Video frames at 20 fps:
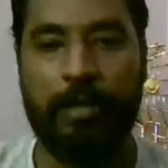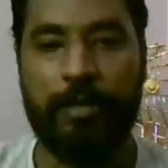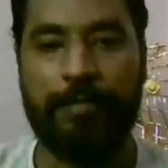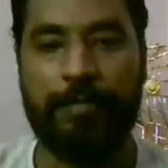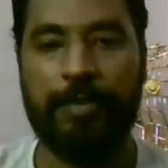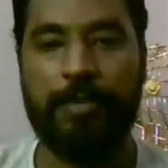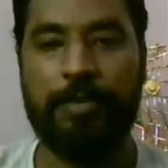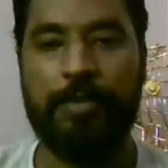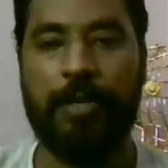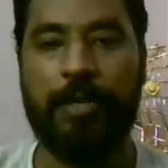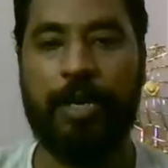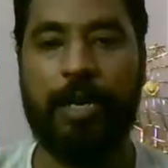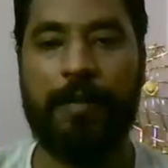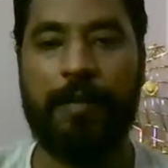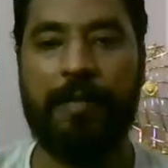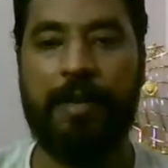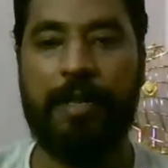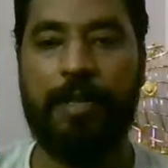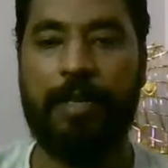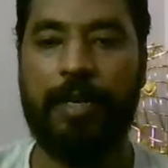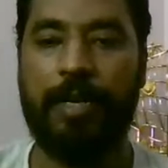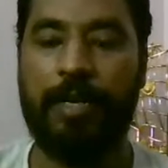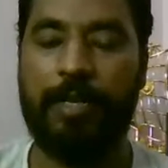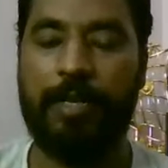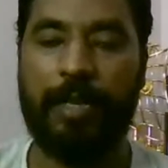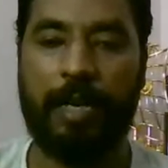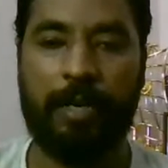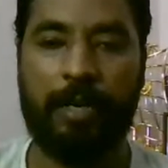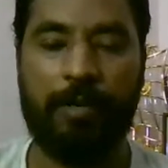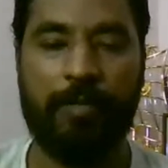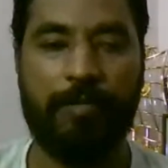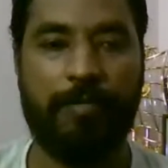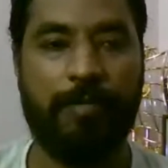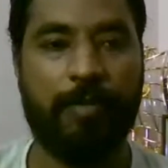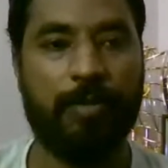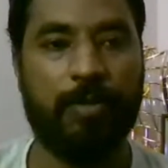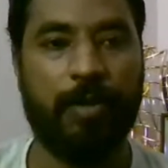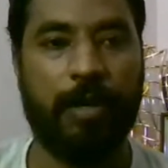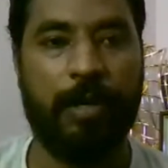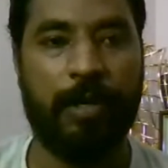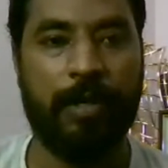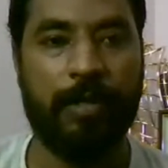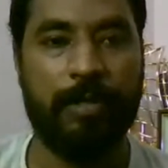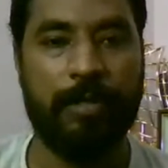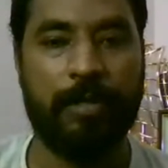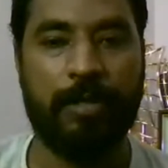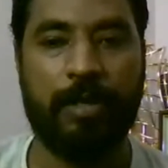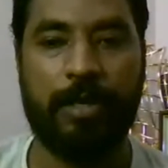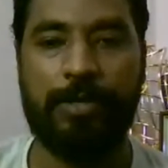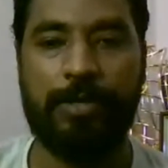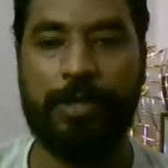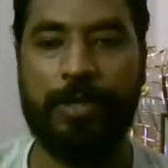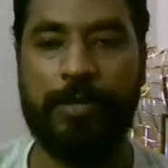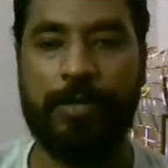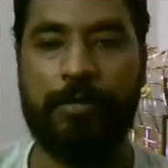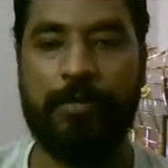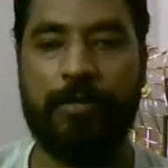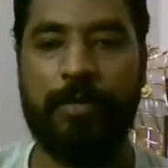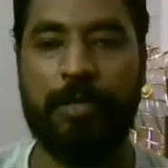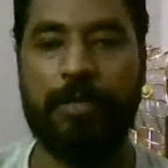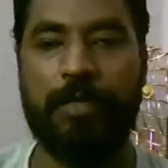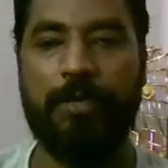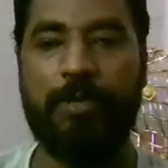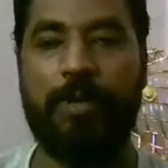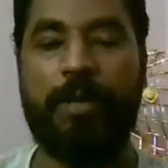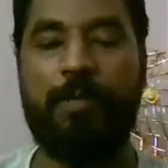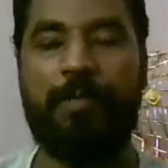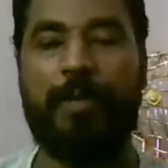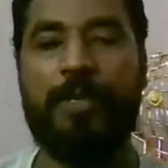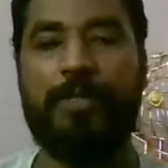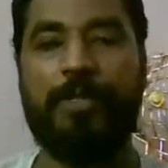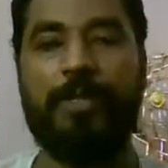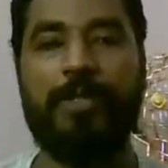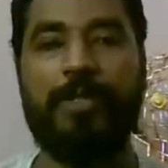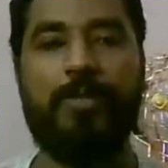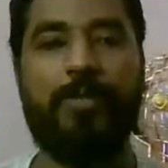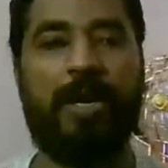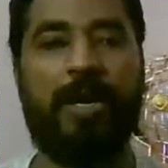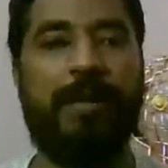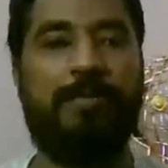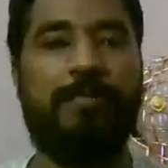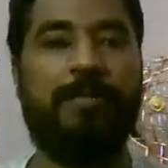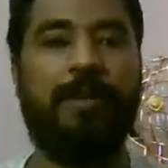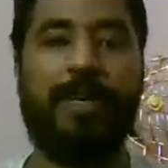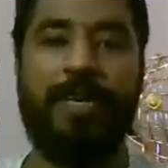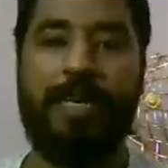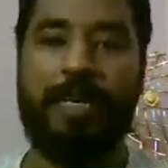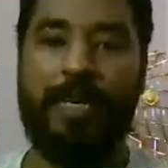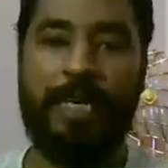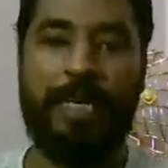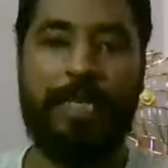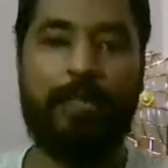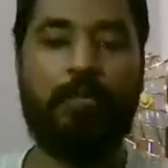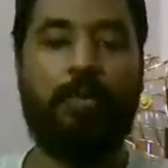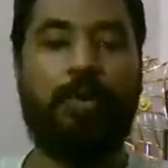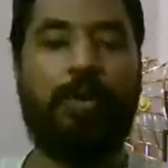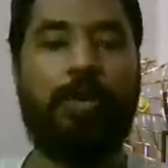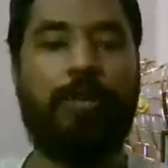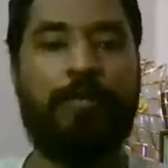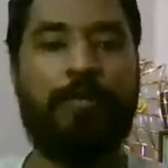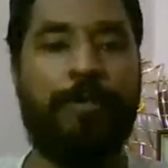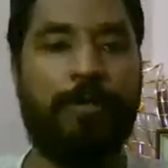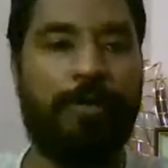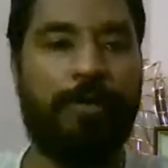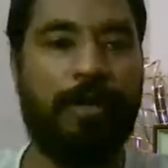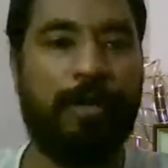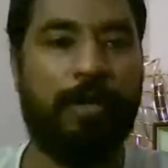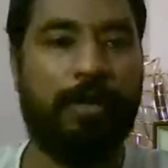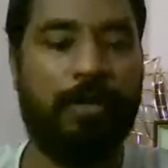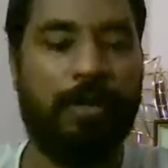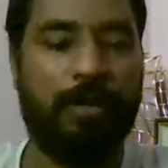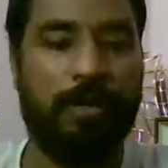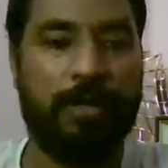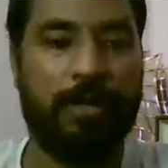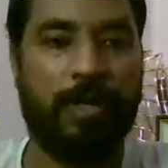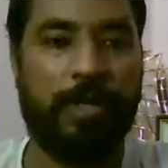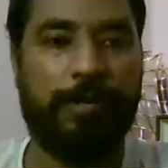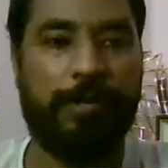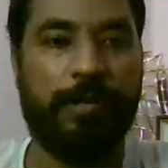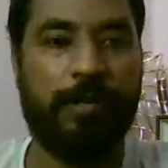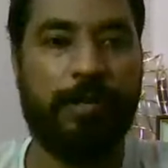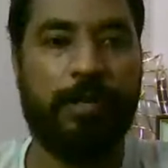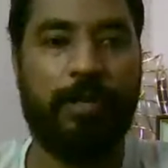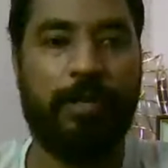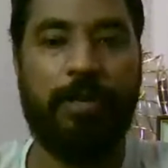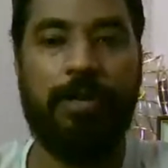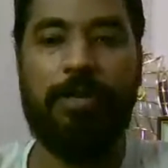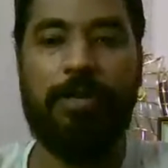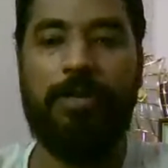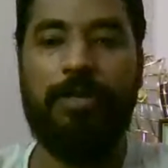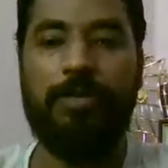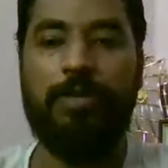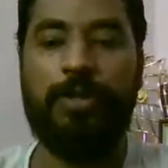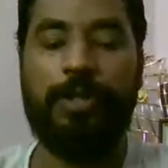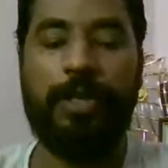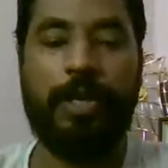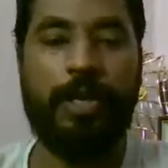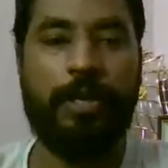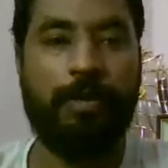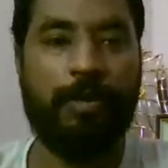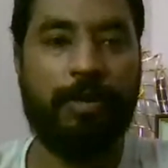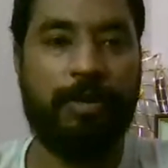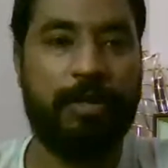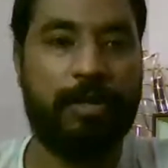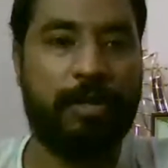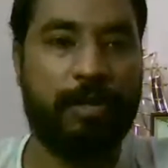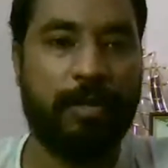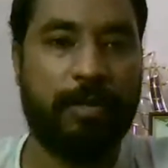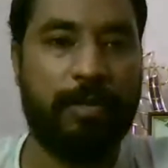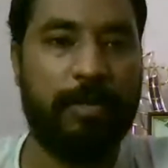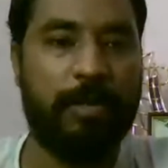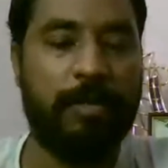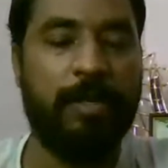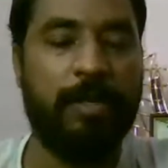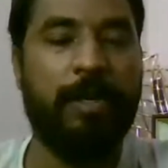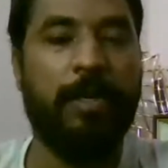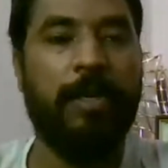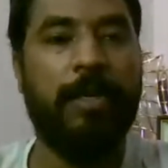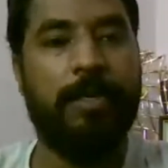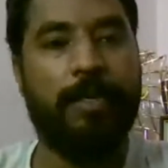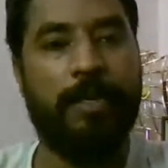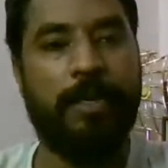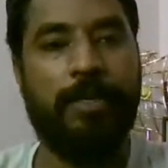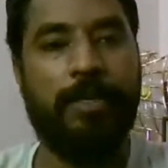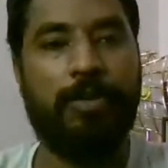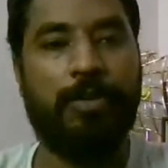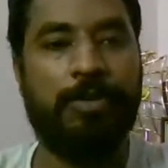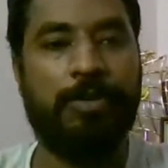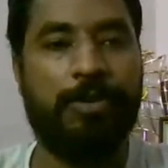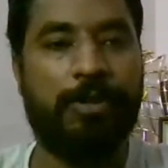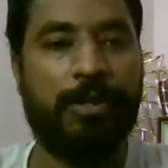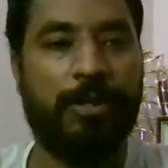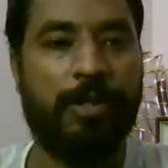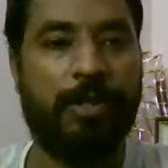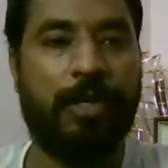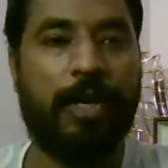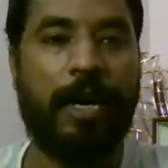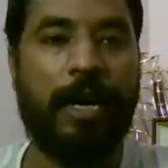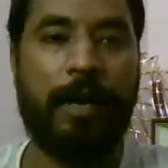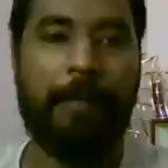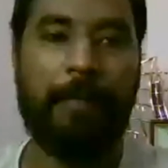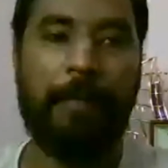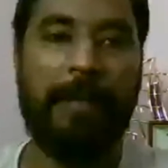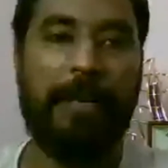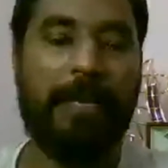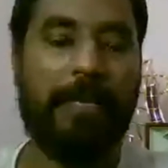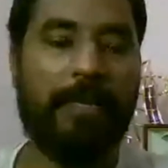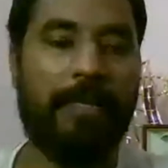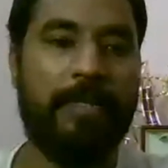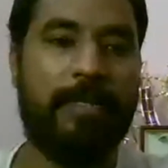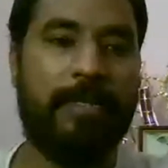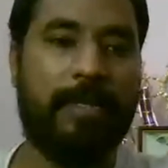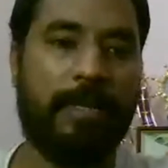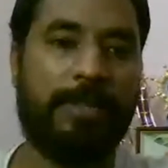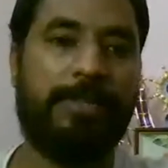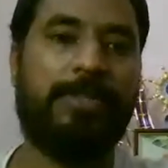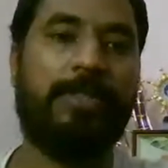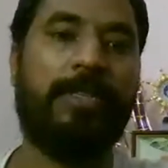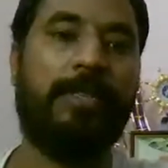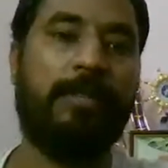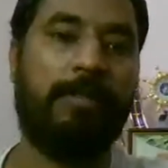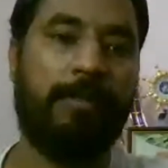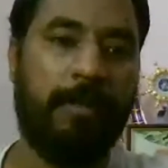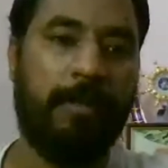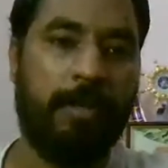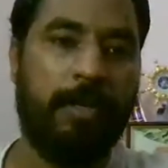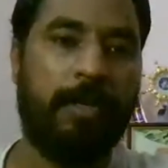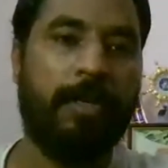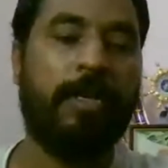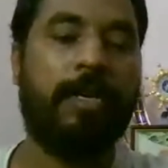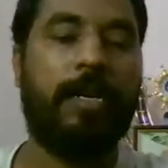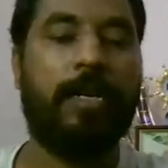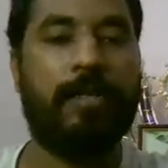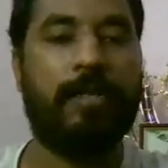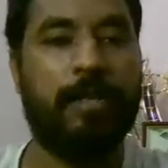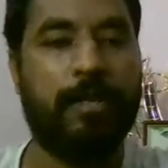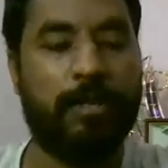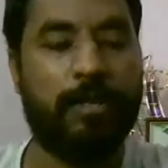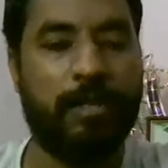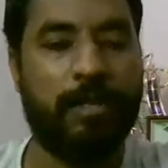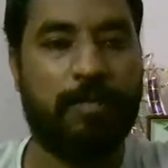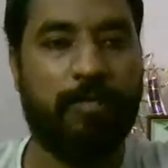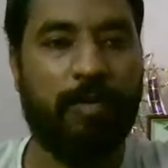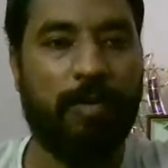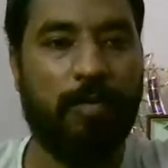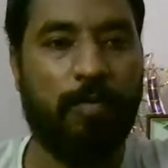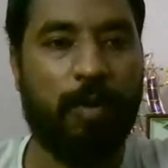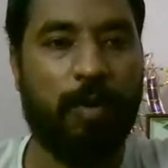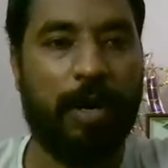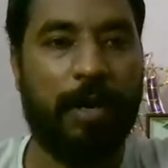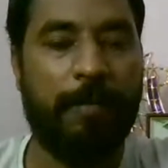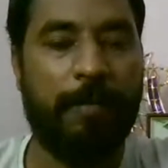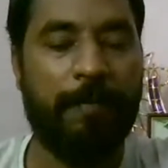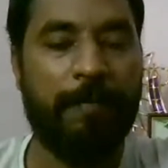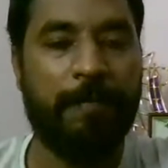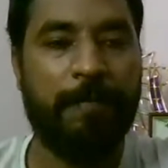If you do not have anything, thank you for joining this session. It's really a pleasure to have each one of you here on the session in order to share your concerns, share your question, and make this session a successful one.